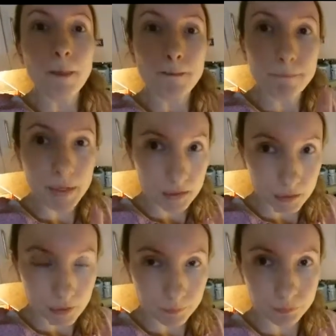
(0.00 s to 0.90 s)

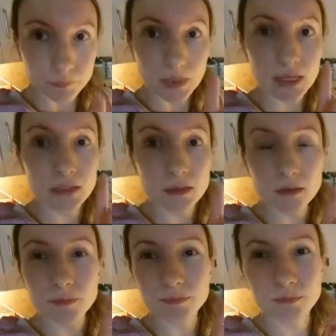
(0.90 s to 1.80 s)
But it's
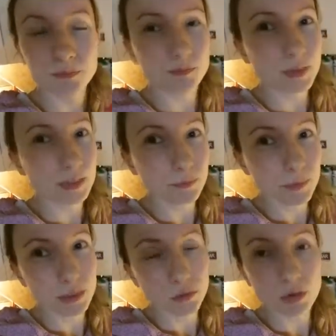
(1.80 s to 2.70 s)

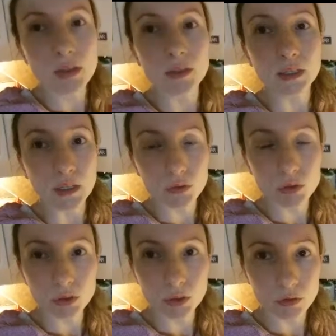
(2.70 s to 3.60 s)
a trick that I
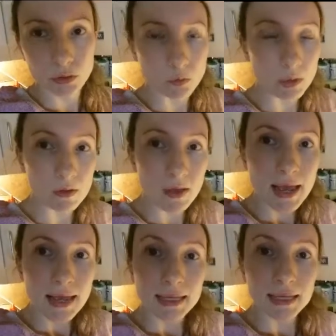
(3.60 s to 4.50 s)
usually do as well
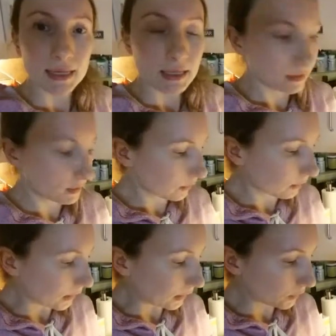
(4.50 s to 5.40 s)
is
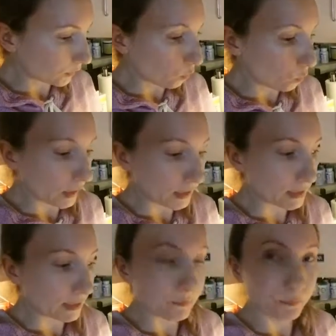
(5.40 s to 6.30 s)
that
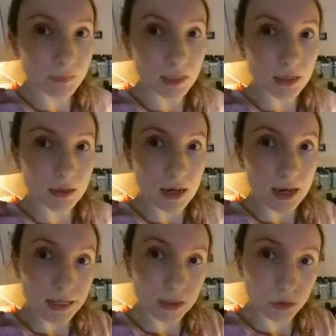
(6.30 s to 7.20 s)
when
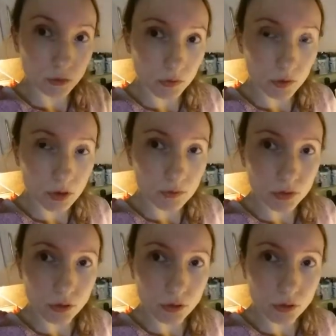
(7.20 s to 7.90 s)
I turn the oven